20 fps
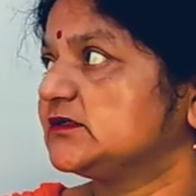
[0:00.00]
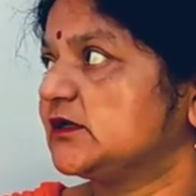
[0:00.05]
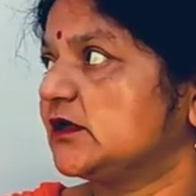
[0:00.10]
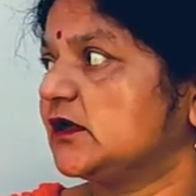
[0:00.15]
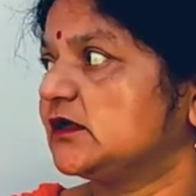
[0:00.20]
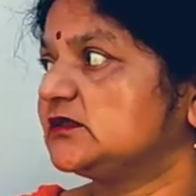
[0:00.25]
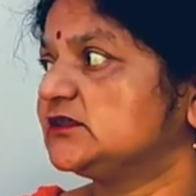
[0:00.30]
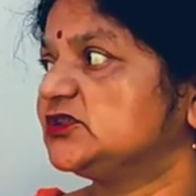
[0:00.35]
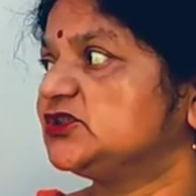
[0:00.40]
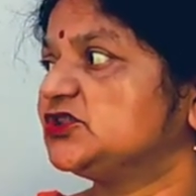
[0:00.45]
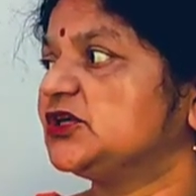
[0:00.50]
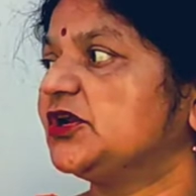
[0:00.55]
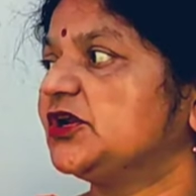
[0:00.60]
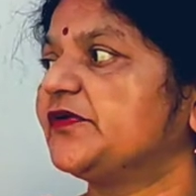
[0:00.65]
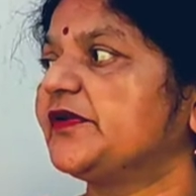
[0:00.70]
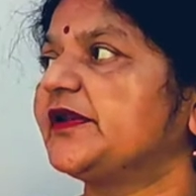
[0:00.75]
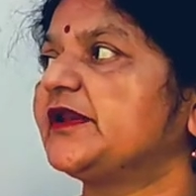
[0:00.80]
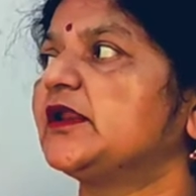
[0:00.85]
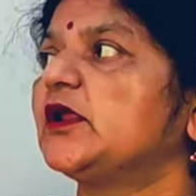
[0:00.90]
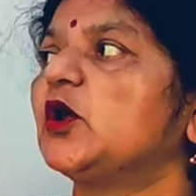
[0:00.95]
So, dear
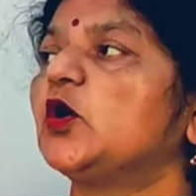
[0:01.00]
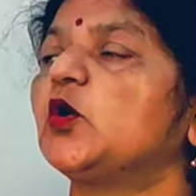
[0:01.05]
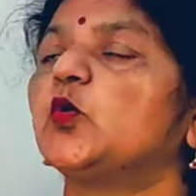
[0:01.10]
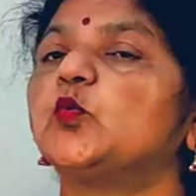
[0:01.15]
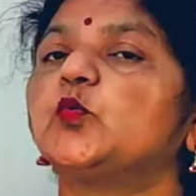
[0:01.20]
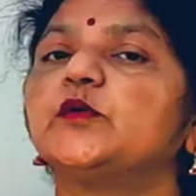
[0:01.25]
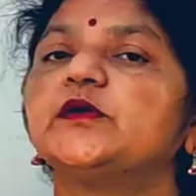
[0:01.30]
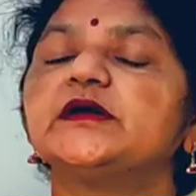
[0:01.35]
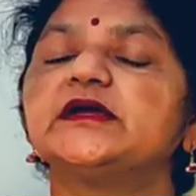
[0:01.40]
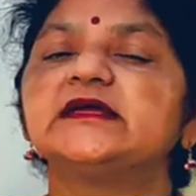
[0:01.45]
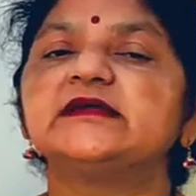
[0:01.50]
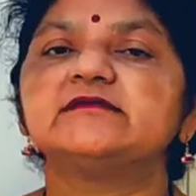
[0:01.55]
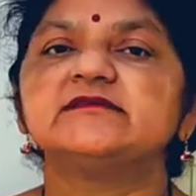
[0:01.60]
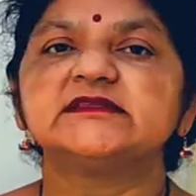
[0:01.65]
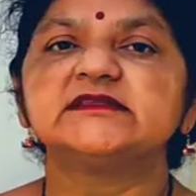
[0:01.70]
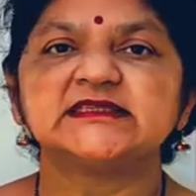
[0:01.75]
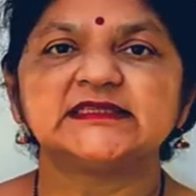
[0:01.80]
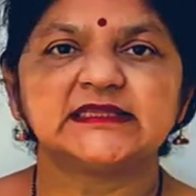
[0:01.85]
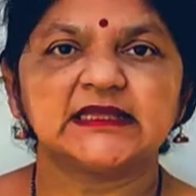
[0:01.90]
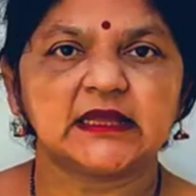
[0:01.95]
children,
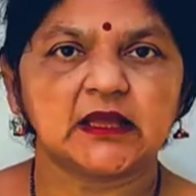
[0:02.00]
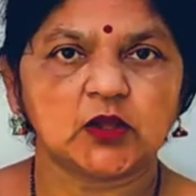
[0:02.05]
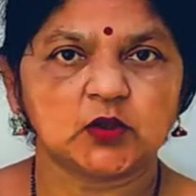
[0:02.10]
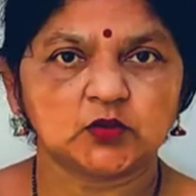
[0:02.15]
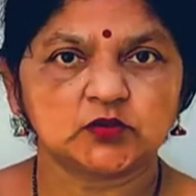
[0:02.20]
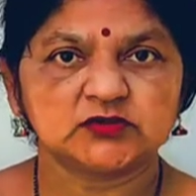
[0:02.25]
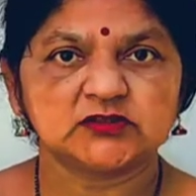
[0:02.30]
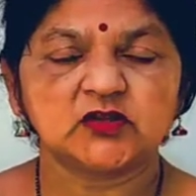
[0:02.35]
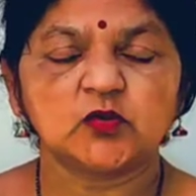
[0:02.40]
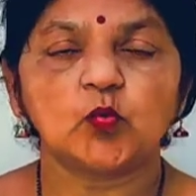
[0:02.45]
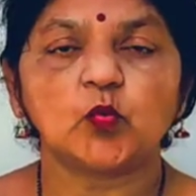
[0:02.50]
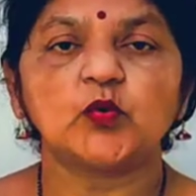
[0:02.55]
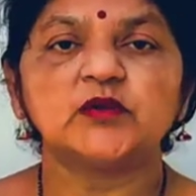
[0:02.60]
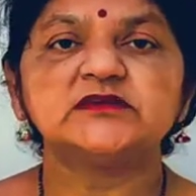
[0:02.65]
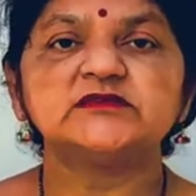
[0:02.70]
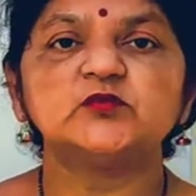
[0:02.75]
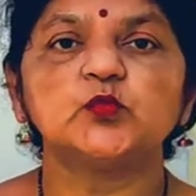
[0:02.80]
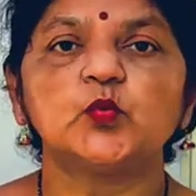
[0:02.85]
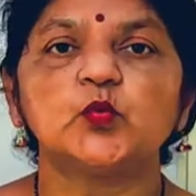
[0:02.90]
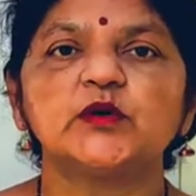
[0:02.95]

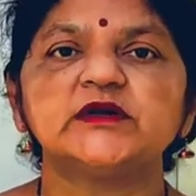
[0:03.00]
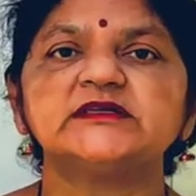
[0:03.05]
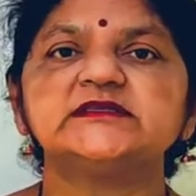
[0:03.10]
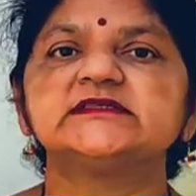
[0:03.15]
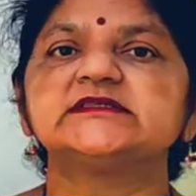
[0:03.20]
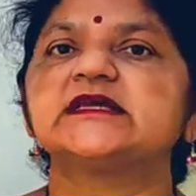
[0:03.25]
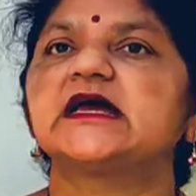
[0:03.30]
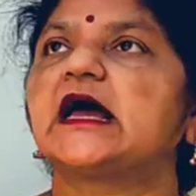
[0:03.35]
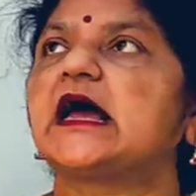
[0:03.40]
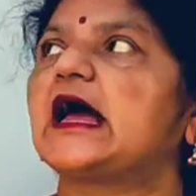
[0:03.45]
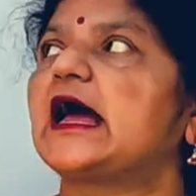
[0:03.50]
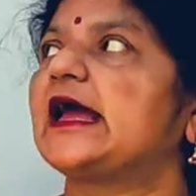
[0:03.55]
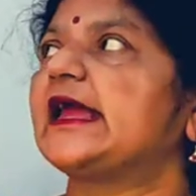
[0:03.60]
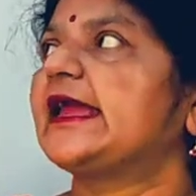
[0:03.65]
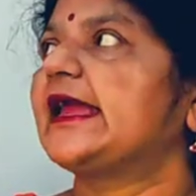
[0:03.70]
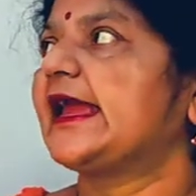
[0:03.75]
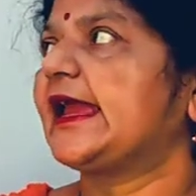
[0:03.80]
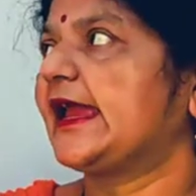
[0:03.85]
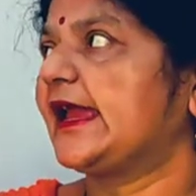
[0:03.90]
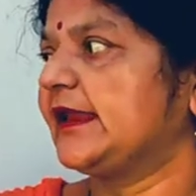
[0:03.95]
with these words,
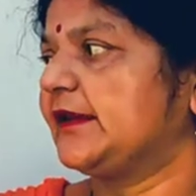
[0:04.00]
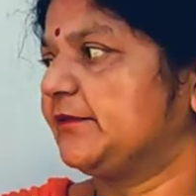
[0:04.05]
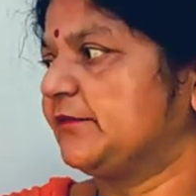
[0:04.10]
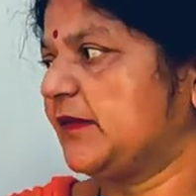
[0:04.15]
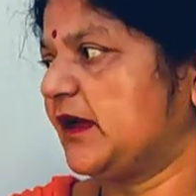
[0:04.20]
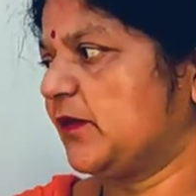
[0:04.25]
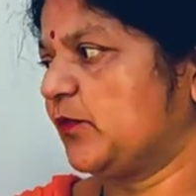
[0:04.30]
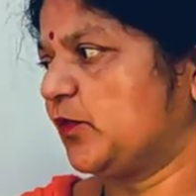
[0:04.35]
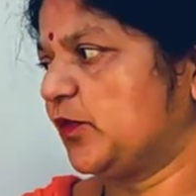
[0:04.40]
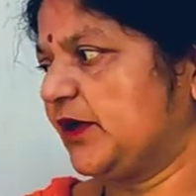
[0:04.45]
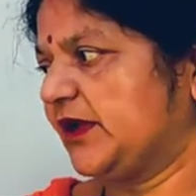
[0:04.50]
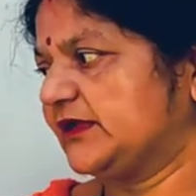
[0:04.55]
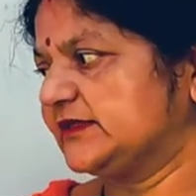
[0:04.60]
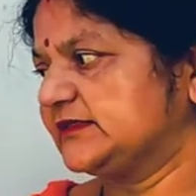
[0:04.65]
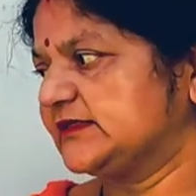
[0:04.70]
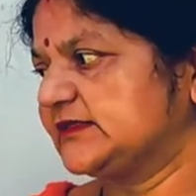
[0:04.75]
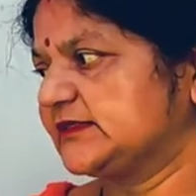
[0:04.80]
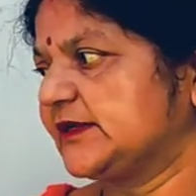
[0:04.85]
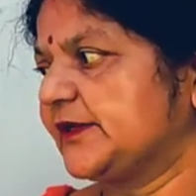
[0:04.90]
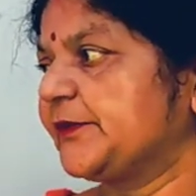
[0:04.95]
I end my
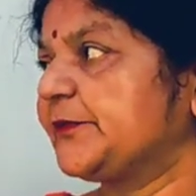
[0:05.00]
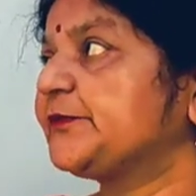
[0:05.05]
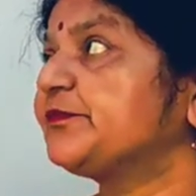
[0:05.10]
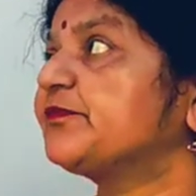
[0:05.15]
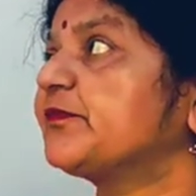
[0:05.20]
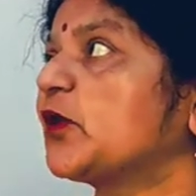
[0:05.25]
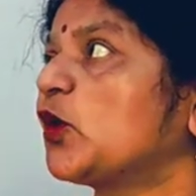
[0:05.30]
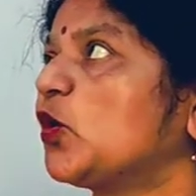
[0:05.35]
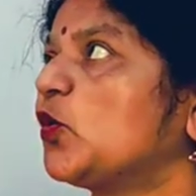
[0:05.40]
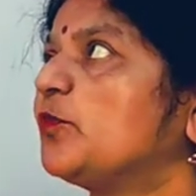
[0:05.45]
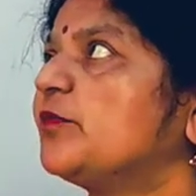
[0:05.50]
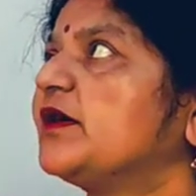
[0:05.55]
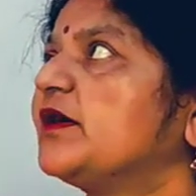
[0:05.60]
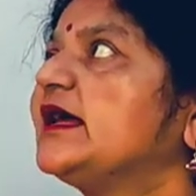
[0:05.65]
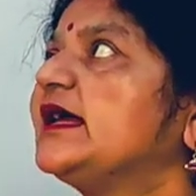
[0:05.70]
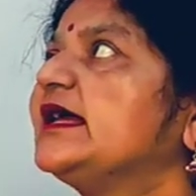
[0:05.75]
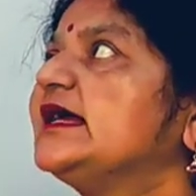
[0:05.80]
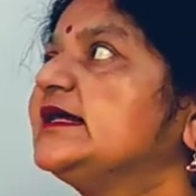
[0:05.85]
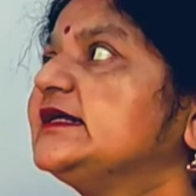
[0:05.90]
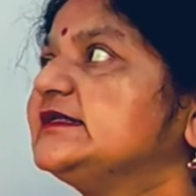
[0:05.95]
lesson.
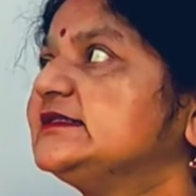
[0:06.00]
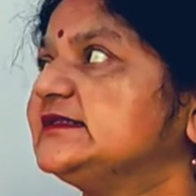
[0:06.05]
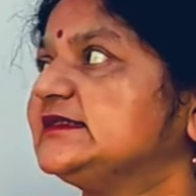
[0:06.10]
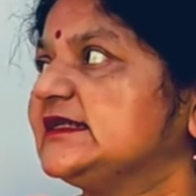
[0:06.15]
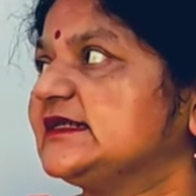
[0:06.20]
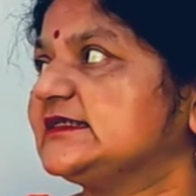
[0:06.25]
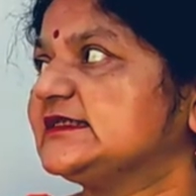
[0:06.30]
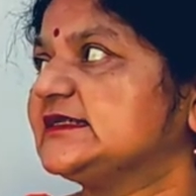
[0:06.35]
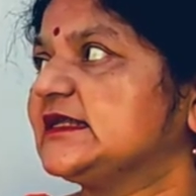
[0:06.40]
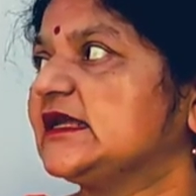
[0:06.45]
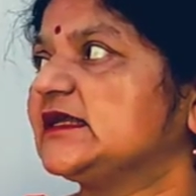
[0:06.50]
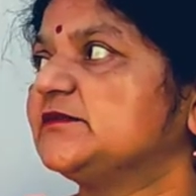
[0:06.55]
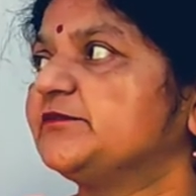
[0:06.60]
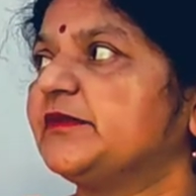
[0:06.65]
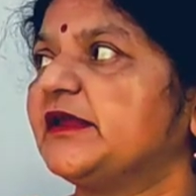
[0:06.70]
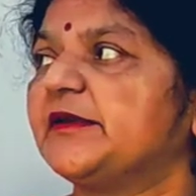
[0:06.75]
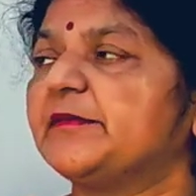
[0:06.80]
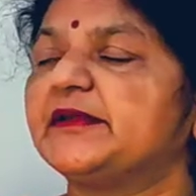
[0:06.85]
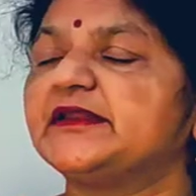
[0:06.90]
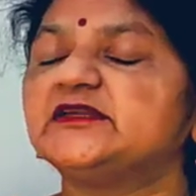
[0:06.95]
Hope it
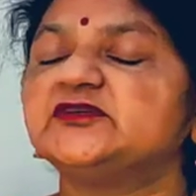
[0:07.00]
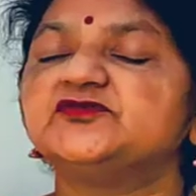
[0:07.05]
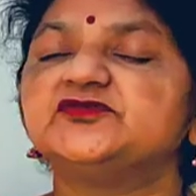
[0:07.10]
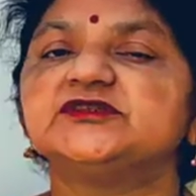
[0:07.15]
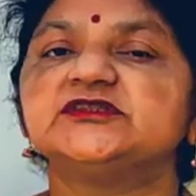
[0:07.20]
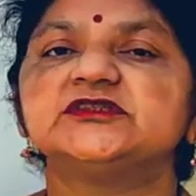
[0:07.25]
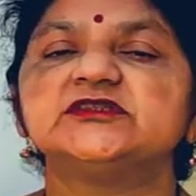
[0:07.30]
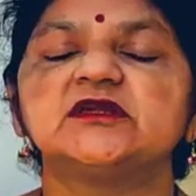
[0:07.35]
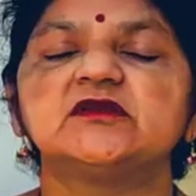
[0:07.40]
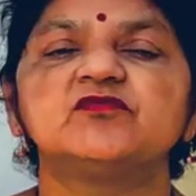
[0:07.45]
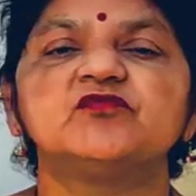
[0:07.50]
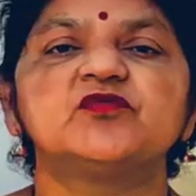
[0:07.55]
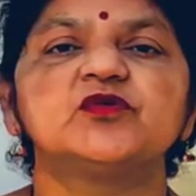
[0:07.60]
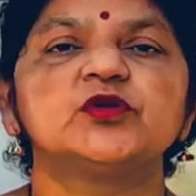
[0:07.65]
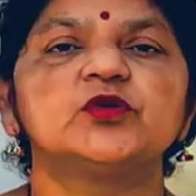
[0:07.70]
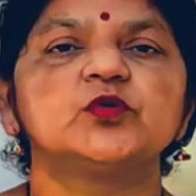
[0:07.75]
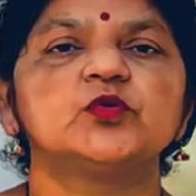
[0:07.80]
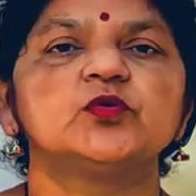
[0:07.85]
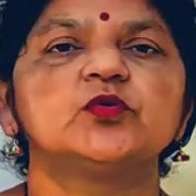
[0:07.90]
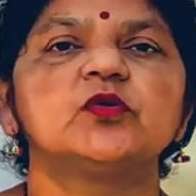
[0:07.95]
will be
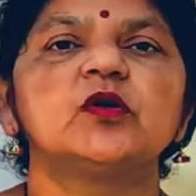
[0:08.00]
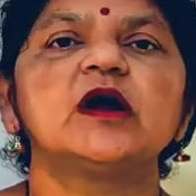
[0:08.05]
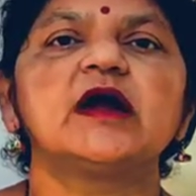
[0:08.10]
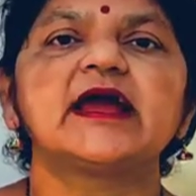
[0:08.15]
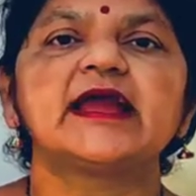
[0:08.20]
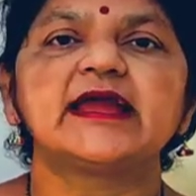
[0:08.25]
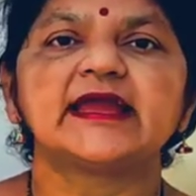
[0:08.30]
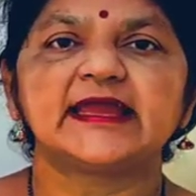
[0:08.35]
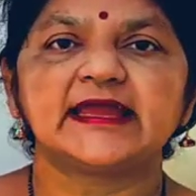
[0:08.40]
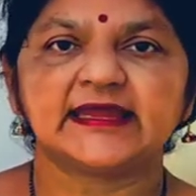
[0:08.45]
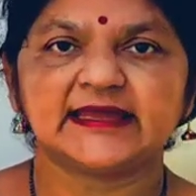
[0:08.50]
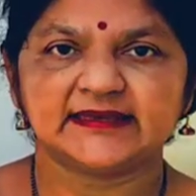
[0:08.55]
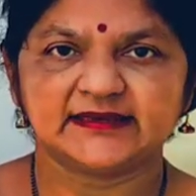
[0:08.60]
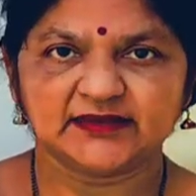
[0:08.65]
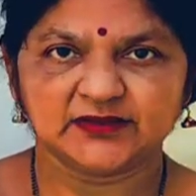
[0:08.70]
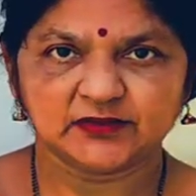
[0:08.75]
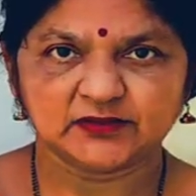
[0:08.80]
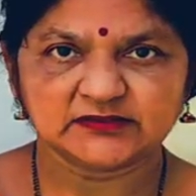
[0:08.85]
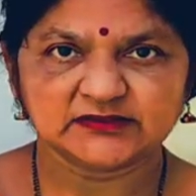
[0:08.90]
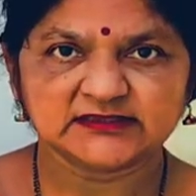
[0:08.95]
beneficial for you
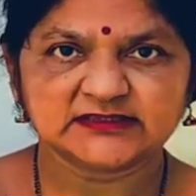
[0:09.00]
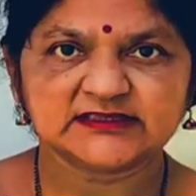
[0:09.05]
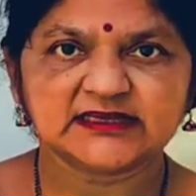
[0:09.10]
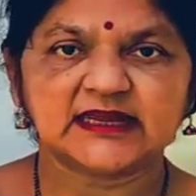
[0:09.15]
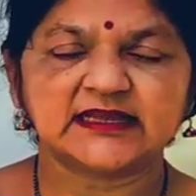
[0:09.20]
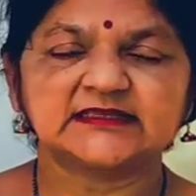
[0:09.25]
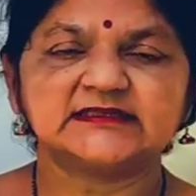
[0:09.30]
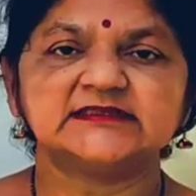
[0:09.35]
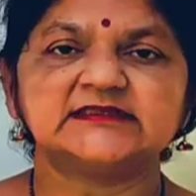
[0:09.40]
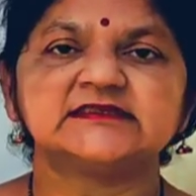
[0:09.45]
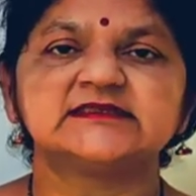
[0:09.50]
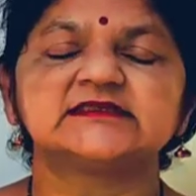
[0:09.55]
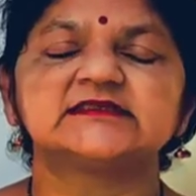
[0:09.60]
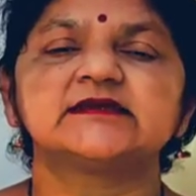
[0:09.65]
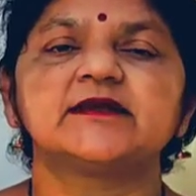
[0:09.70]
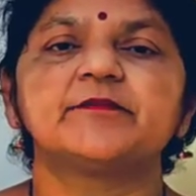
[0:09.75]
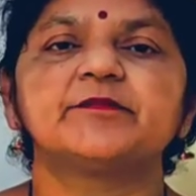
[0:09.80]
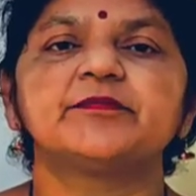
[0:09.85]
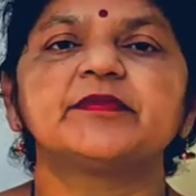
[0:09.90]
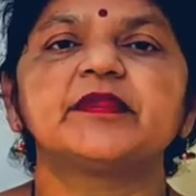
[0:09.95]
in your
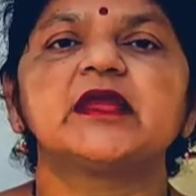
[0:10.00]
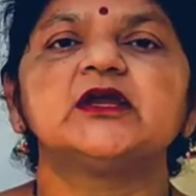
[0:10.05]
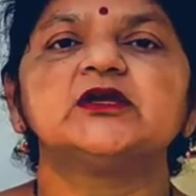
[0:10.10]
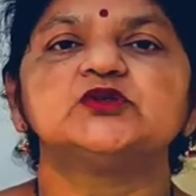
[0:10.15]
studies.